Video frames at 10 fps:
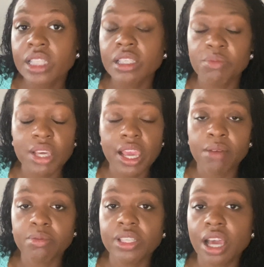to be
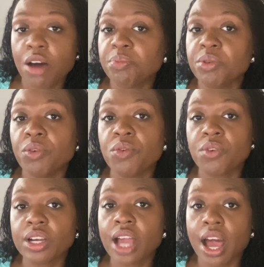able to help you
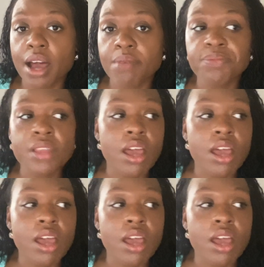overcome